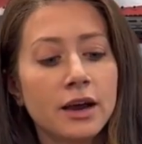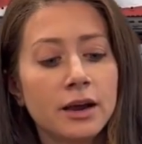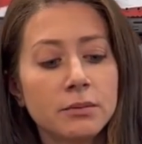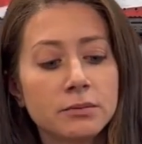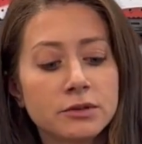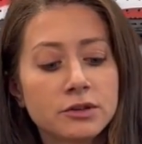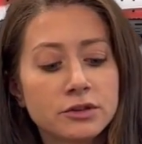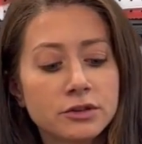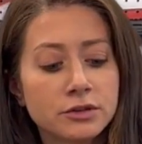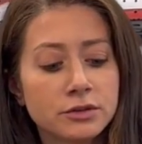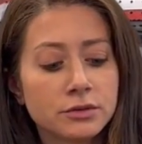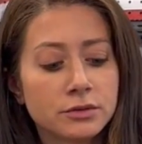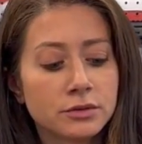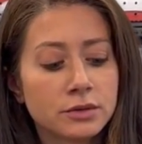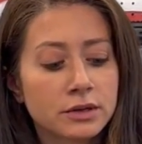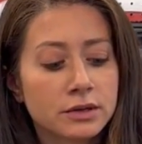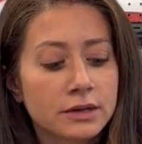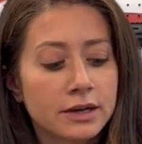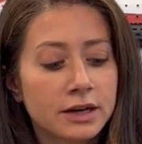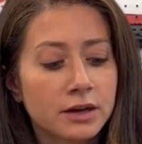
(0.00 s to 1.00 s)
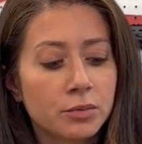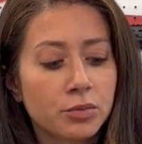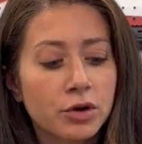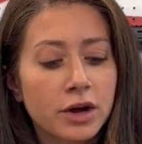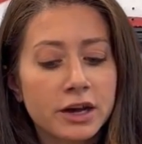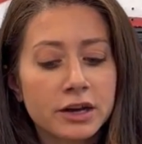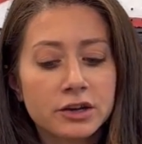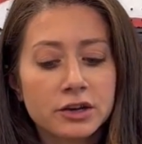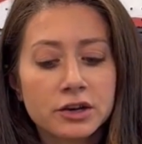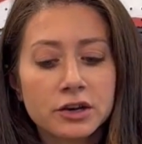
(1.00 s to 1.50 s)
to kind of
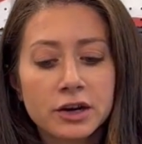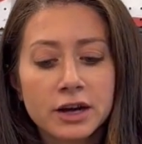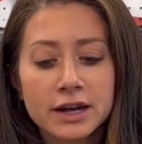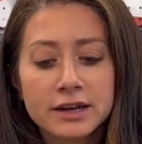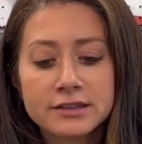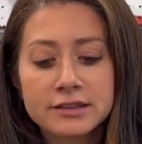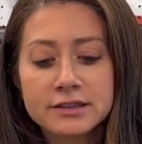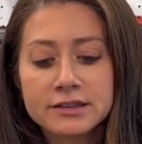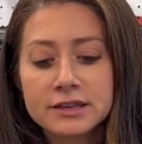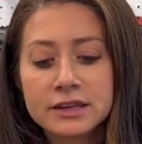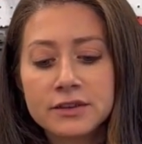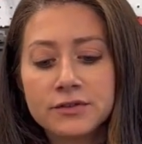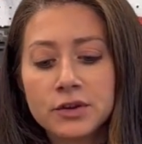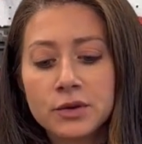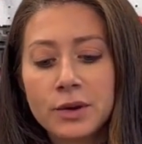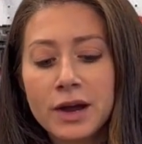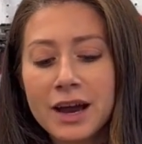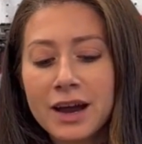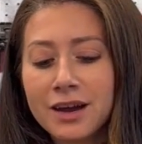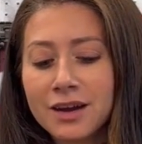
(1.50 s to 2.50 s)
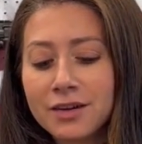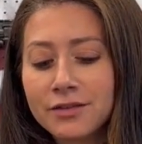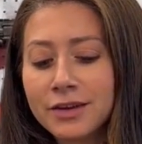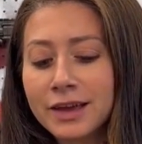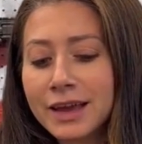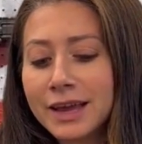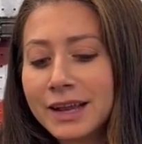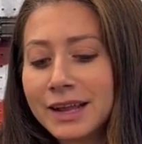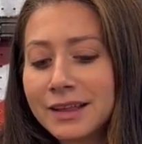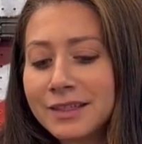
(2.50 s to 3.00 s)
broaden your horizons, if you have
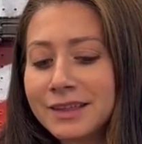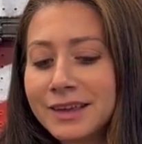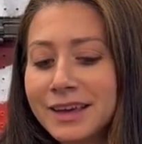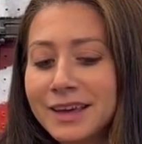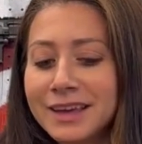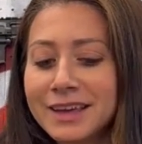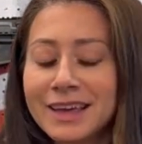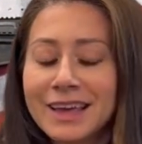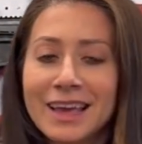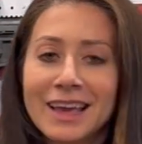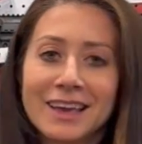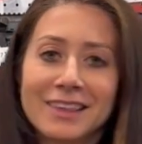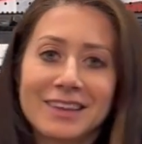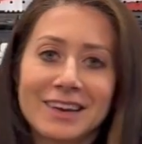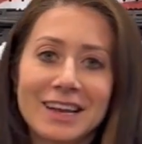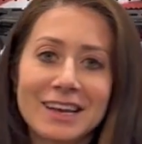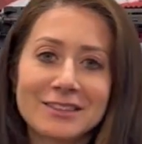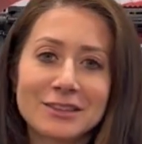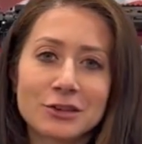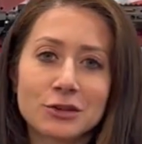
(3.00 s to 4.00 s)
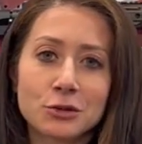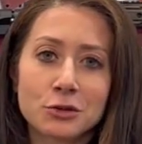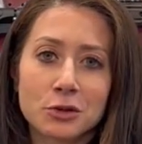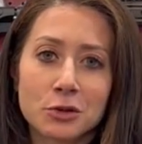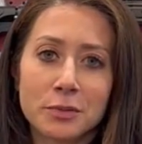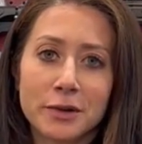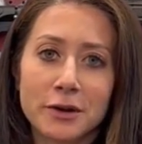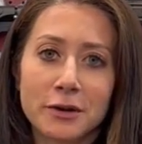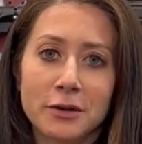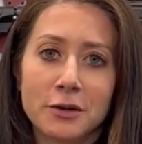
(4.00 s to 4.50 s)
anything that has a shorter
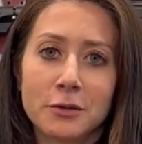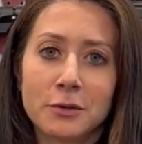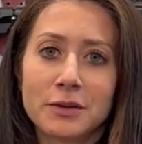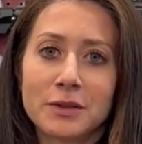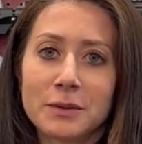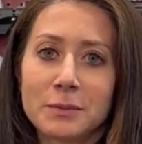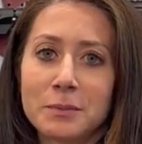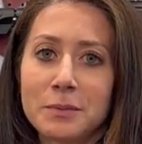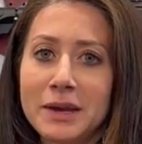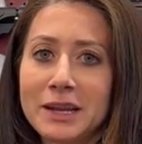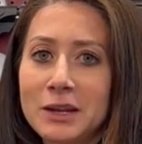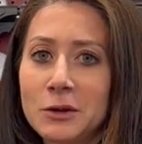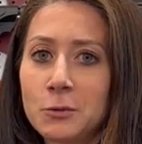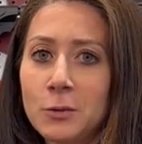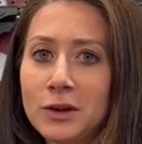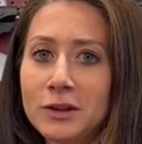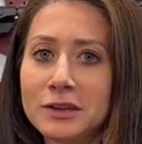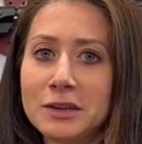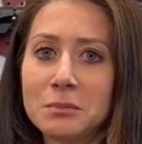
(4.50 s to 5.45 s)
barrel with a pin and welded